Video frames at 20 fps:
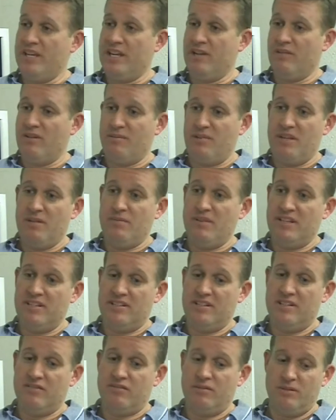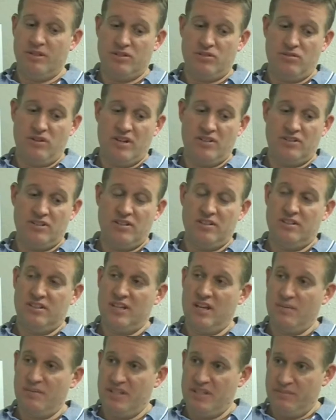get repeat business from construction
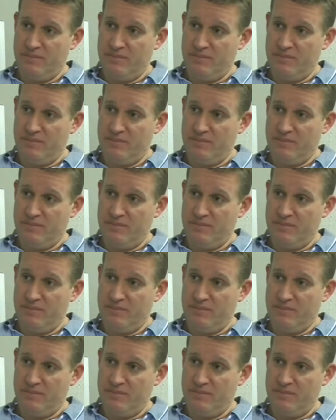companies,